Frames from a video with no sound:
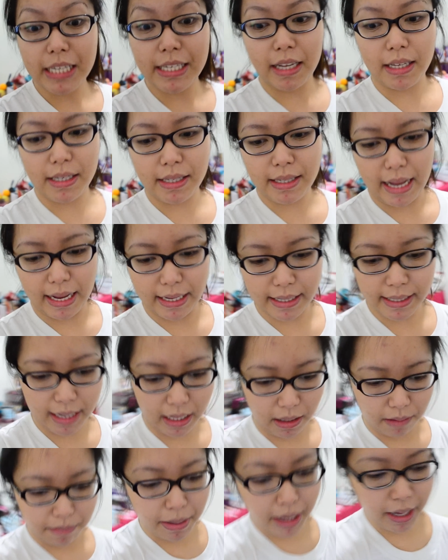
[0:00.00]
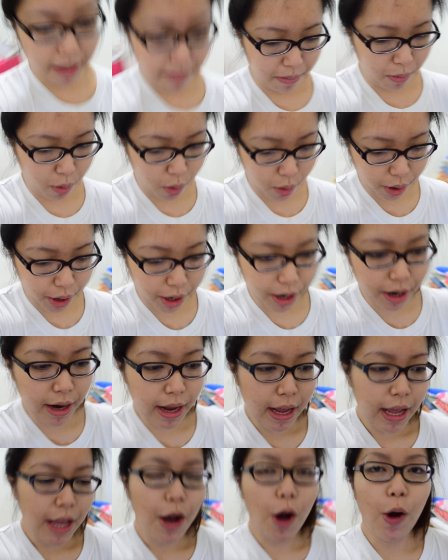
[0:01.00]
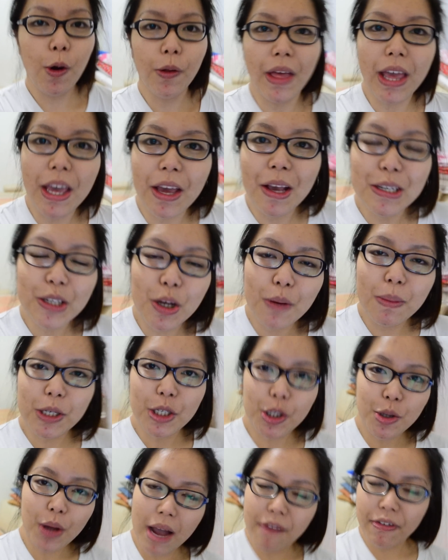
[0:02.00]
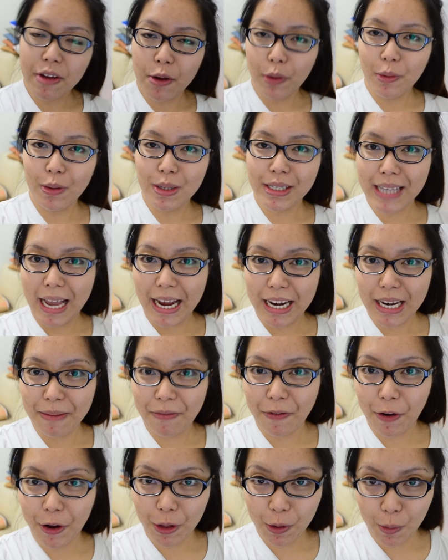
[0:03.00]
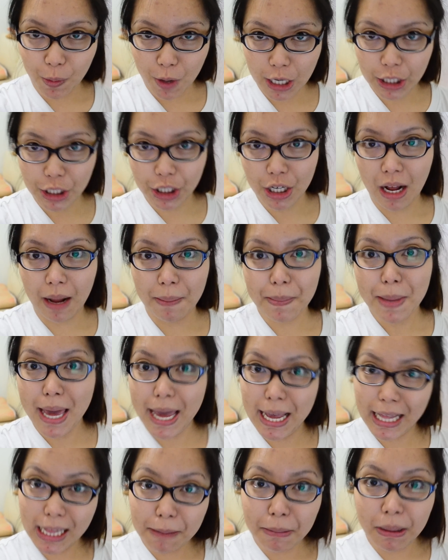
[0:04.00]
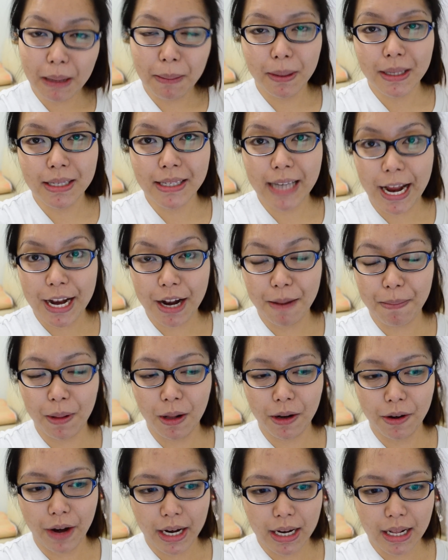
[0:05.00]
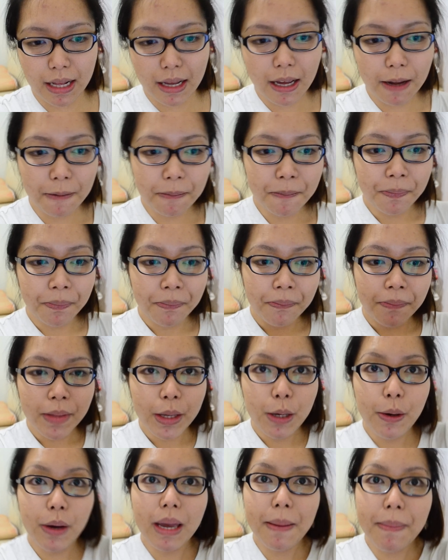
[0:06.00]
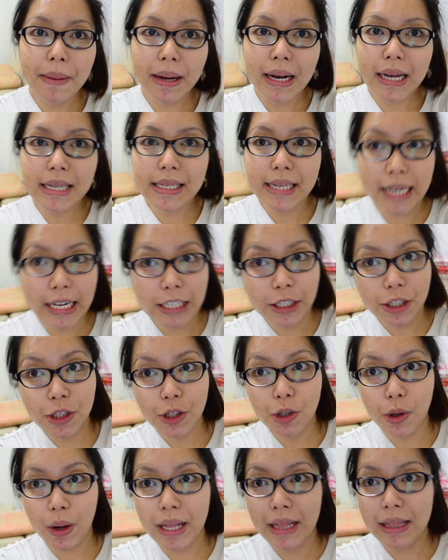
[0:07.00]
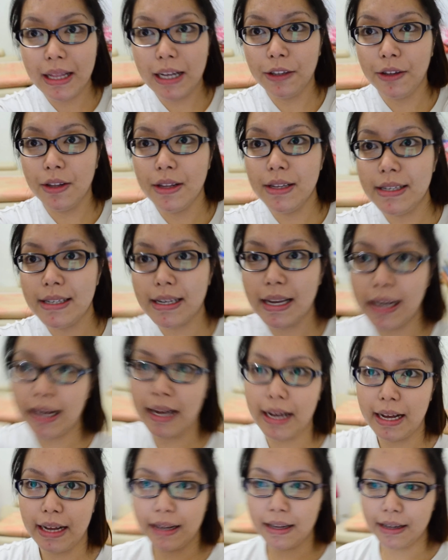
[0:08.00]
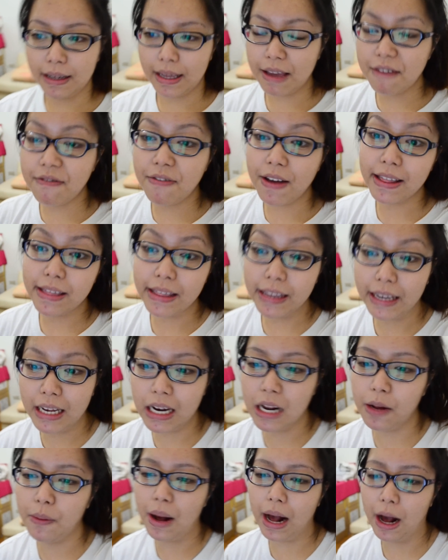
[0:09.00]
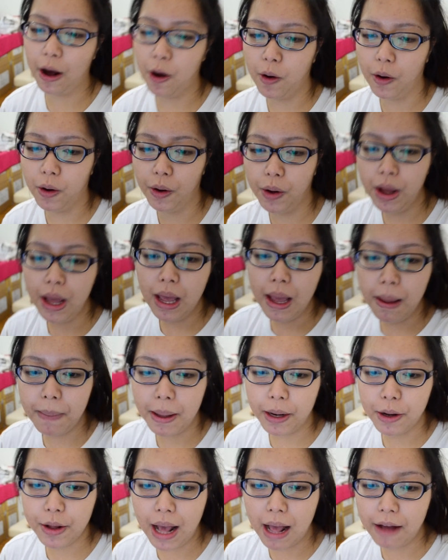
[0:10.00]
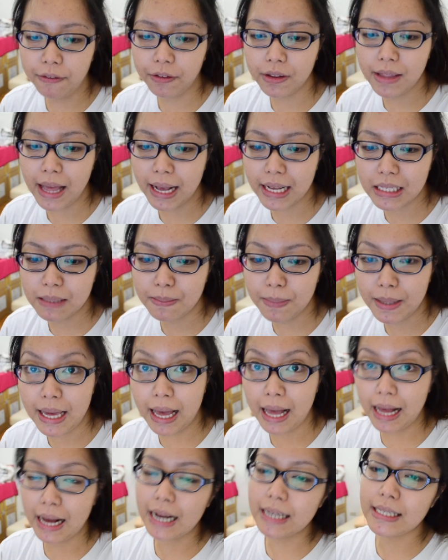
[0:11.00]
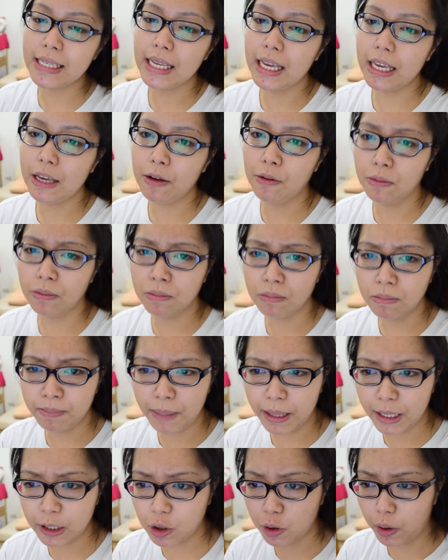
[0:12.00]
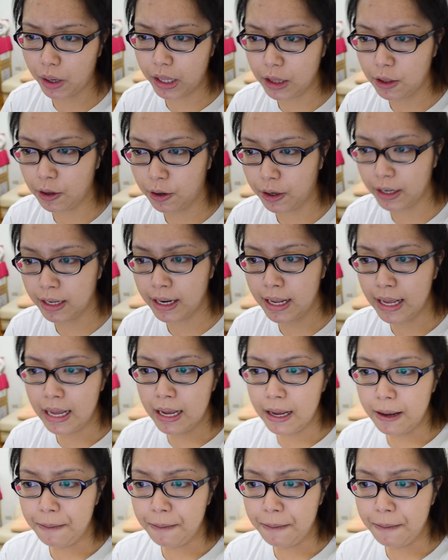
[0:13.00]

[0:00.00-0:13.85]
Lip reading: success, I'll make more. Oh, thank you so much to everyone who signed up for the workshop. 8 people signed up already. Yung iba kasi nagjo-join lang dun sa event na ginawa ko. Pero you have to text me ha, kasi yung pag-join dun,